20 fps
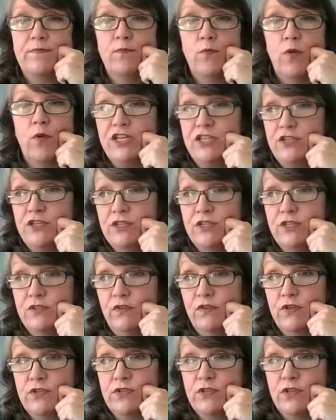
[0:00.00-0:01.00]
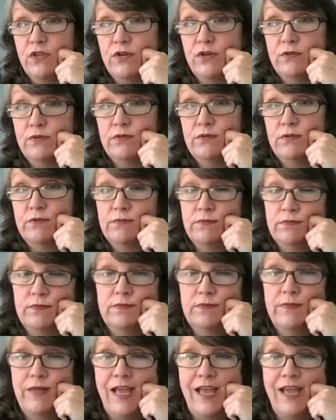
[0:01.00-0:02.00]
watch this first though,
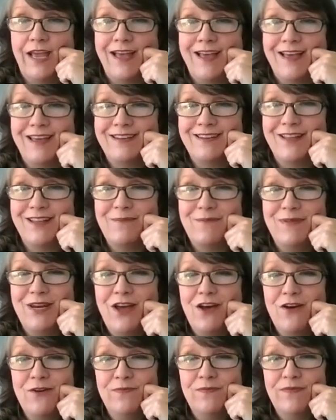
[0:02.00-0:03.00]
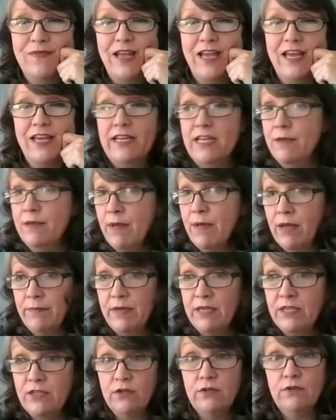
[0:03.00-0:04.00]
and let me know. And email
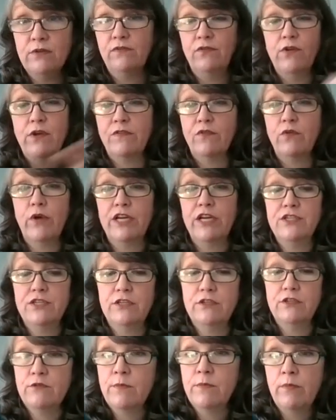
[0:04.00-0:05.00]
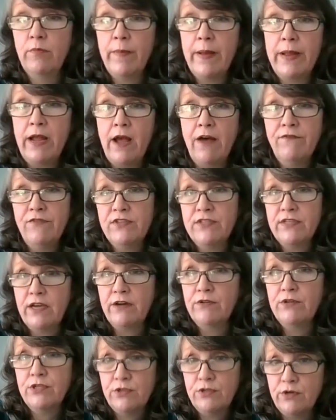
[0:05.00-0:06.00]
me too if you have questions. Remember, my office
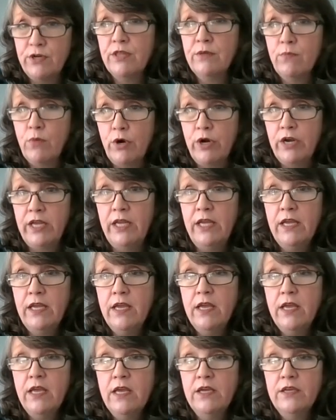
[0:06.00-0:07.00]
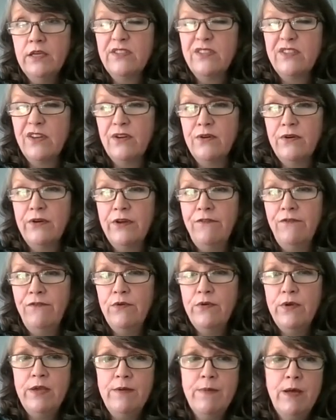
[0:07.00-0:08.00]
hours are in the morning. So if
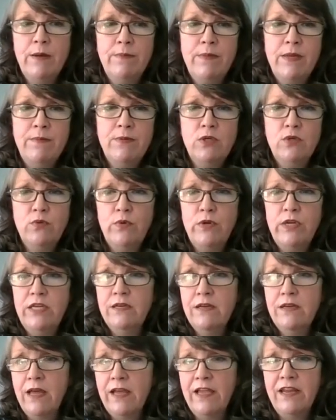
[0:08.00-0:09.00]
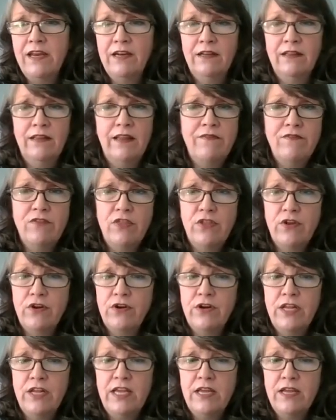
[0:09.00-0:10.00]
you email me between 9 and
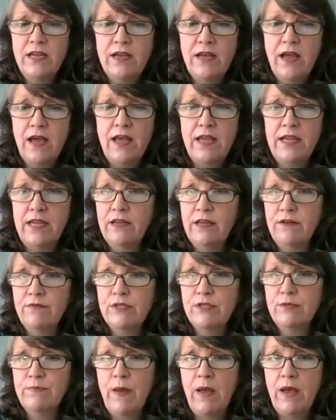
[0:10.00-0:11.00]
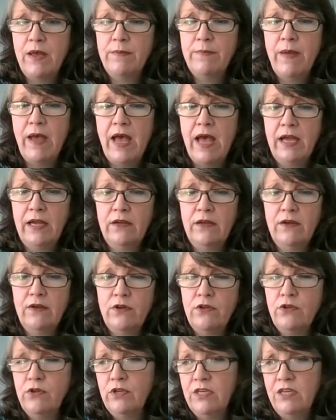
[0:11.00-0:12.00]
11:30, I can respond back.
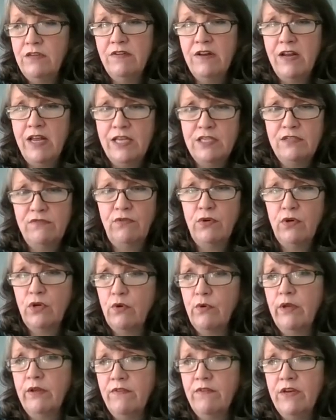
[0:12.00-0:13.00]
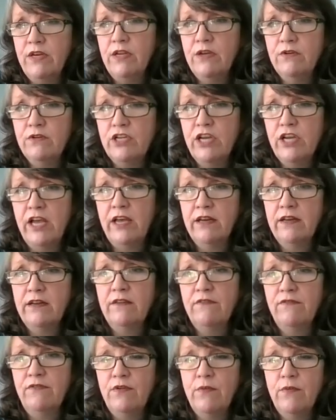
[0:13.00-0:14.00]
You can even ask for a quick video chat
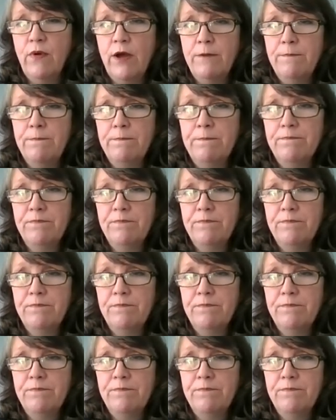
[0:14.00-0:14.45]
if you want,